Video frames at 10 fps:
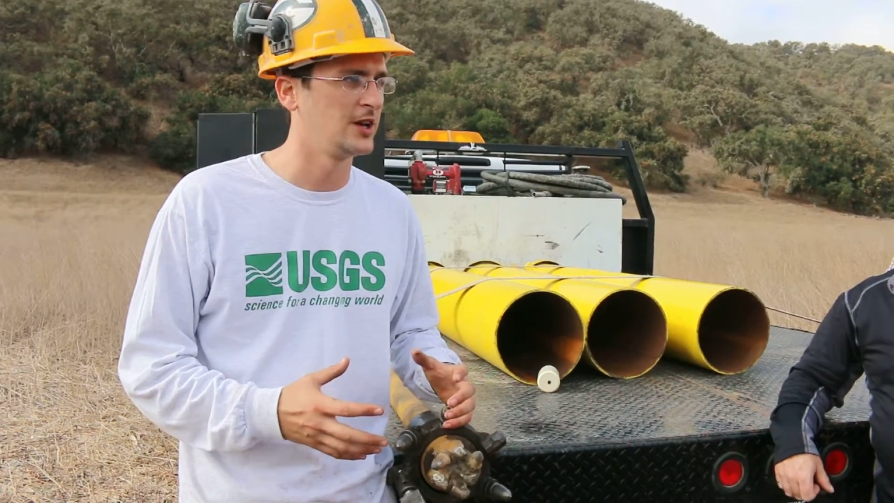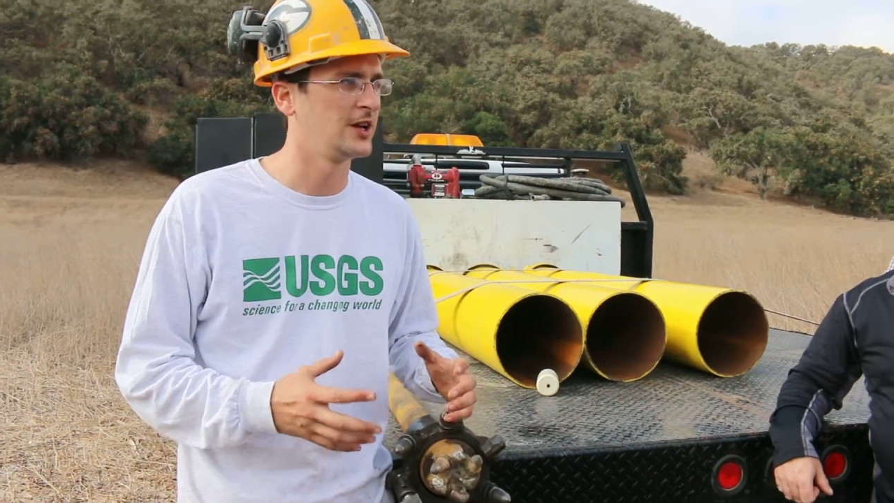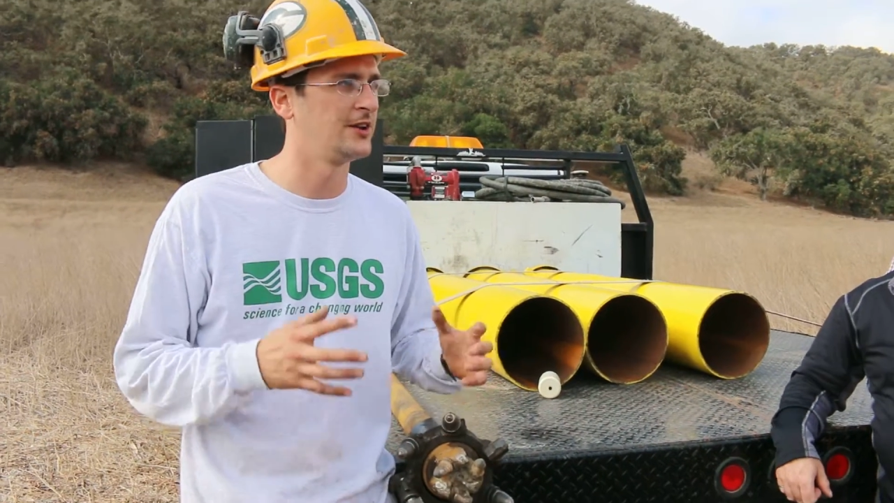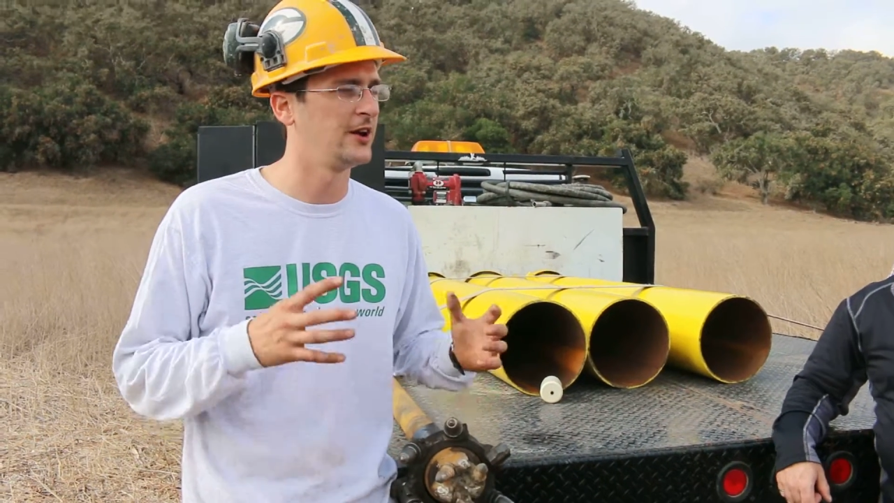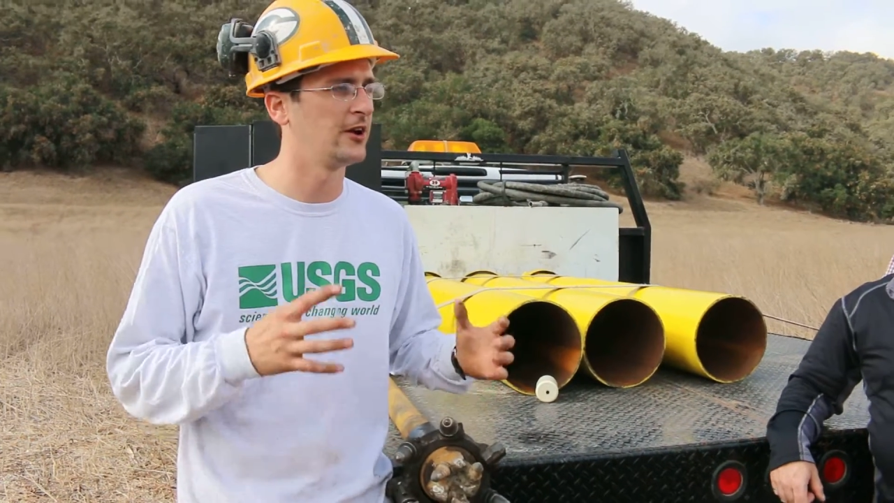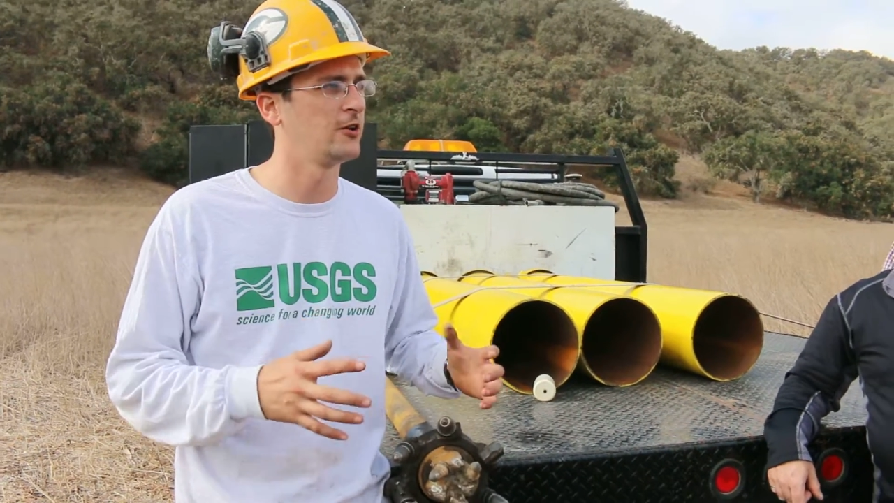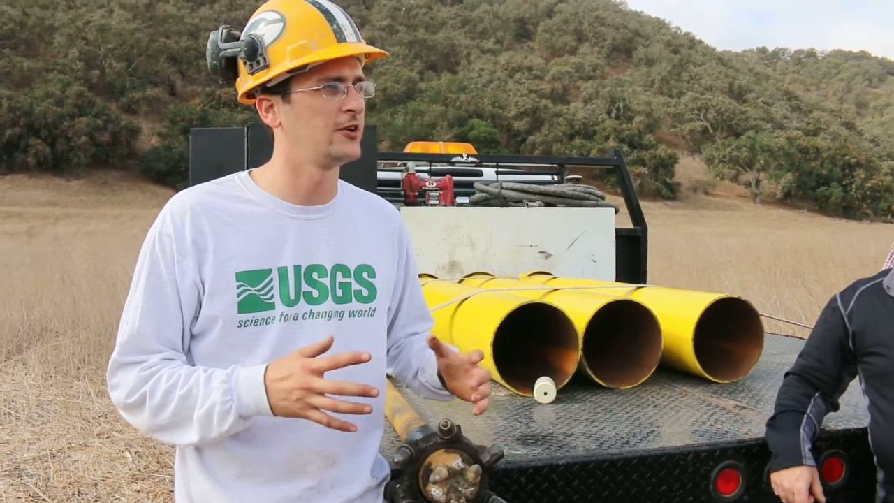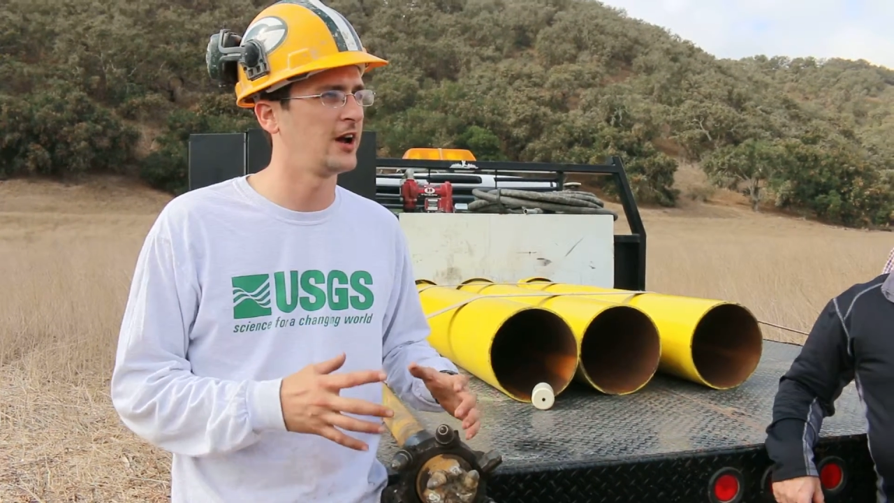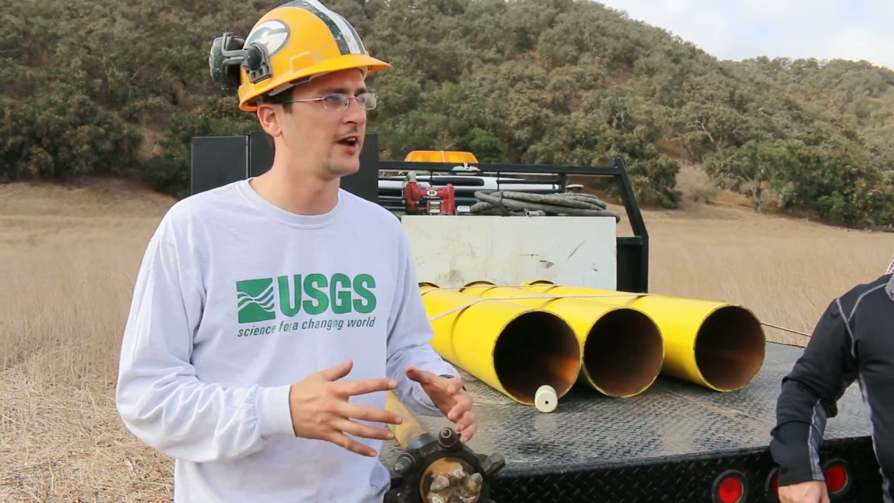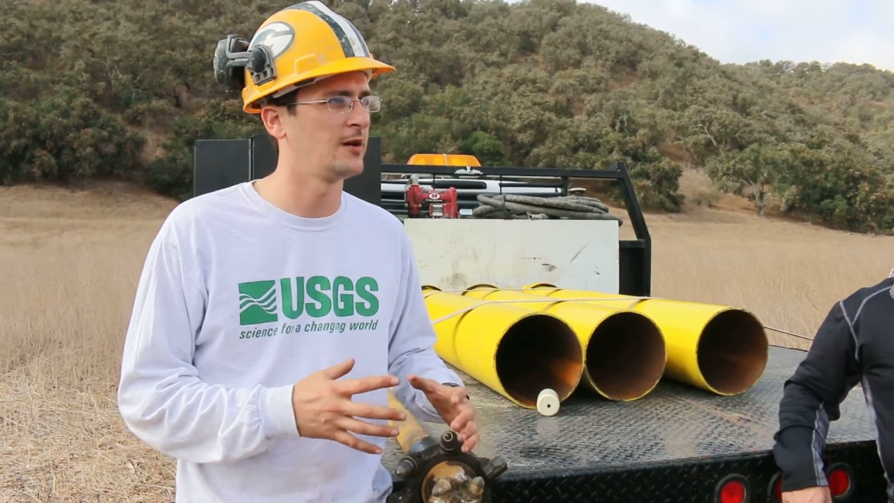in narrow
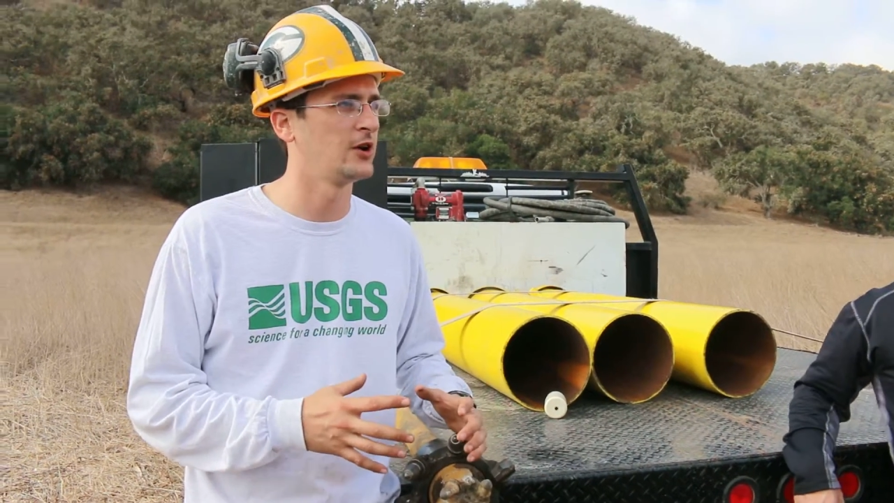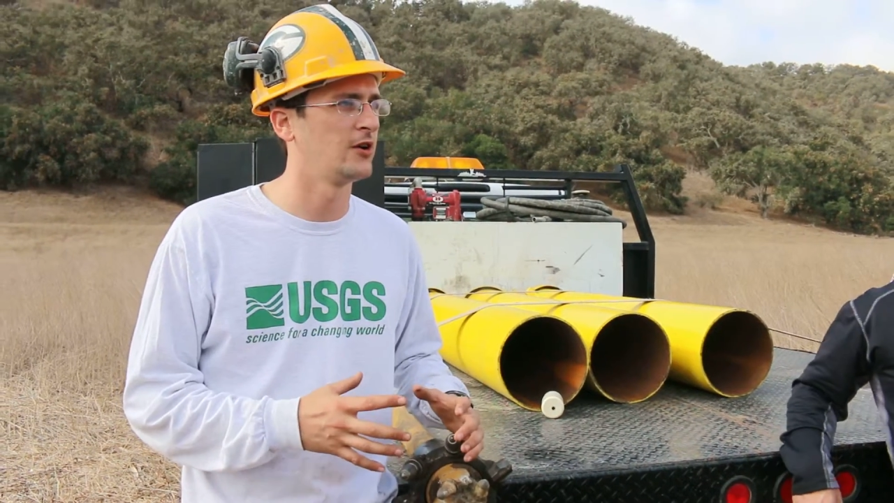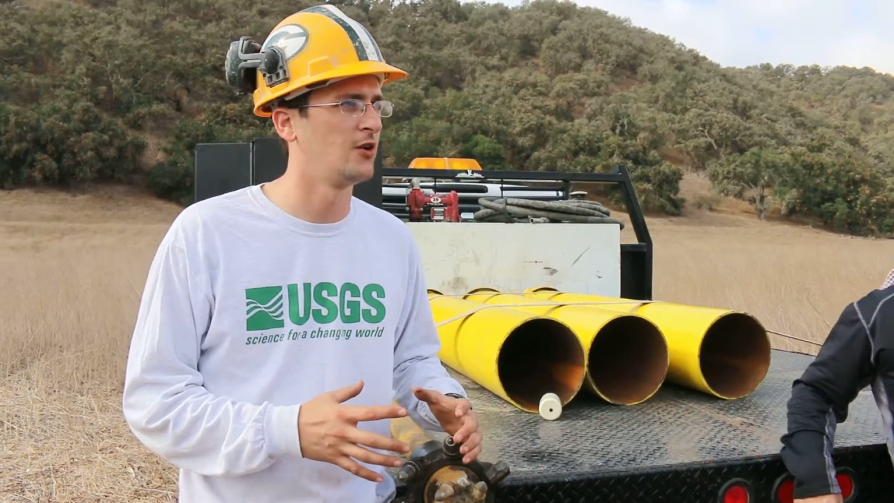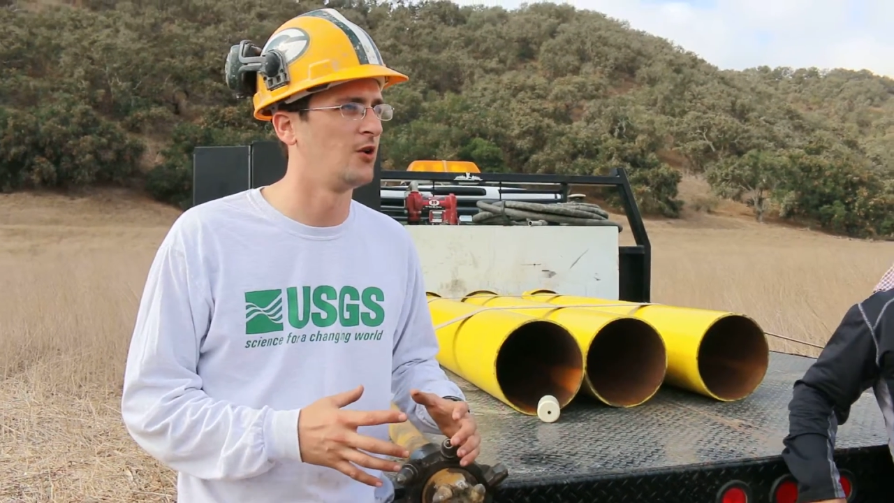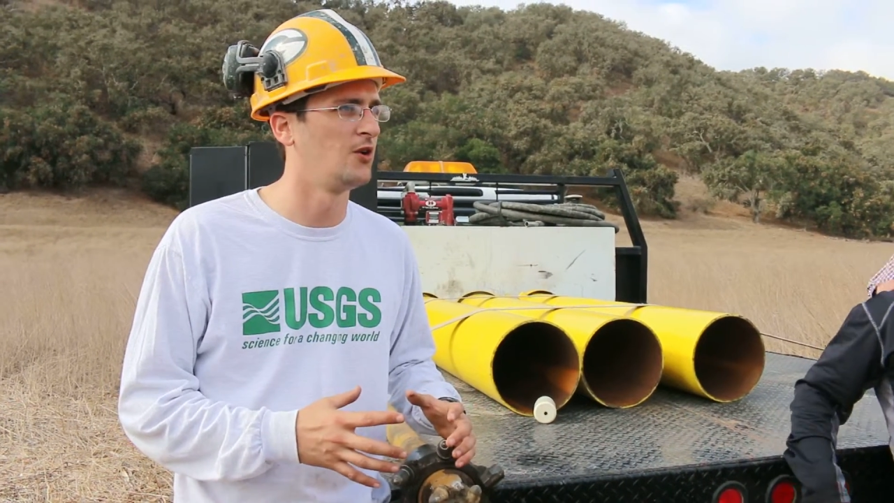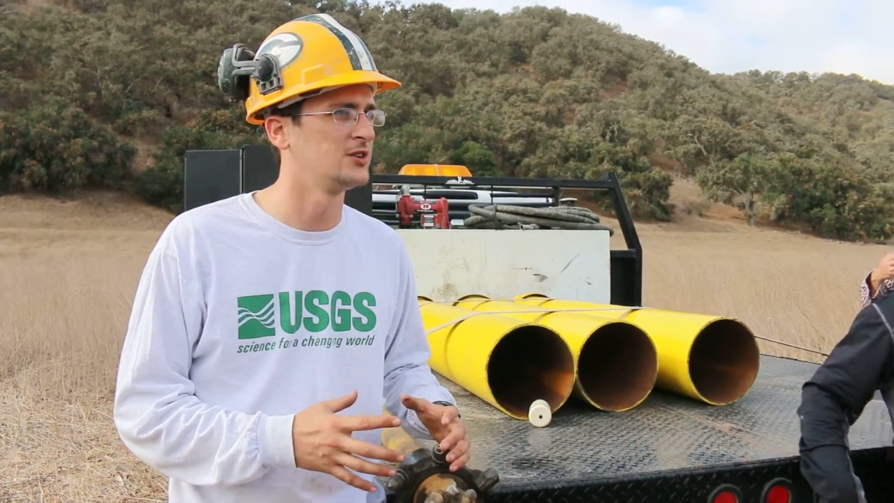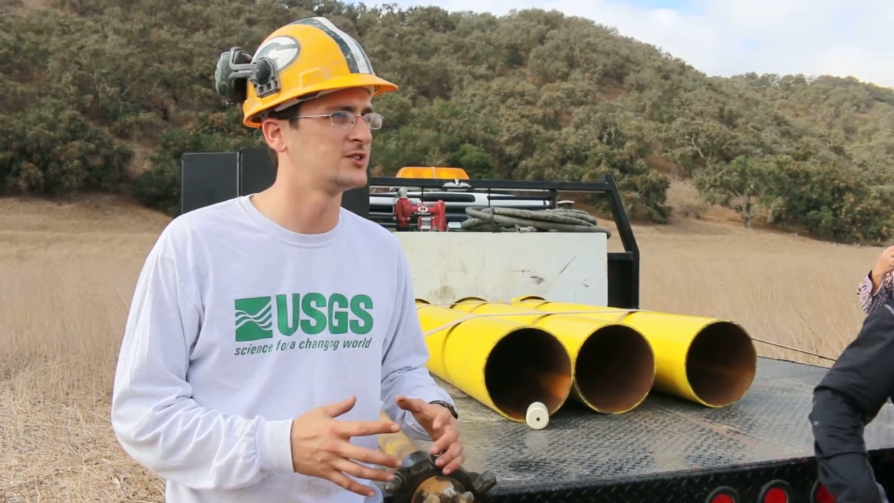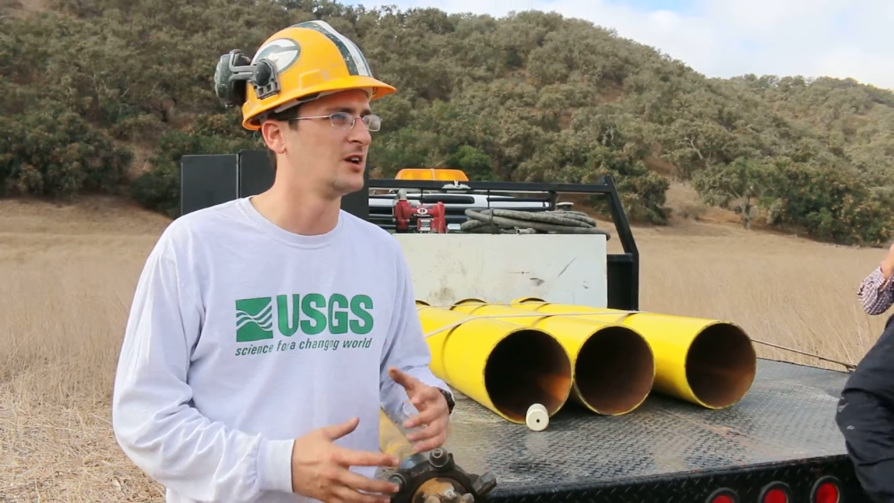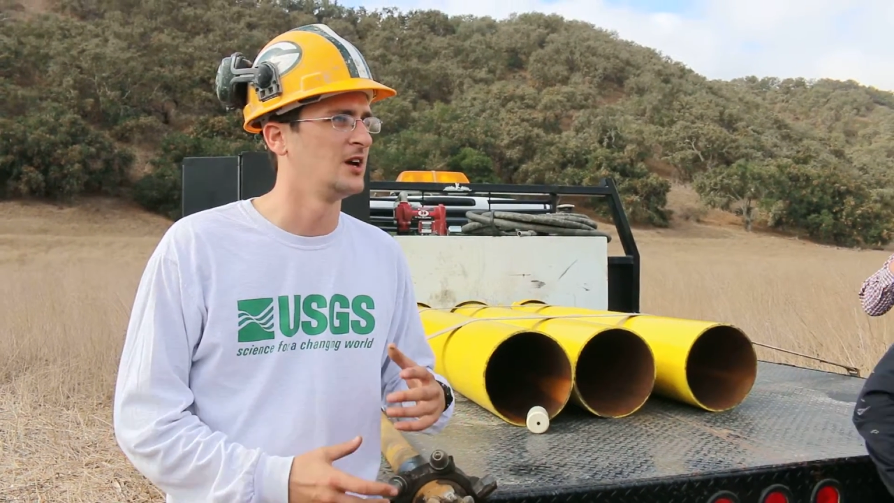diameter holes.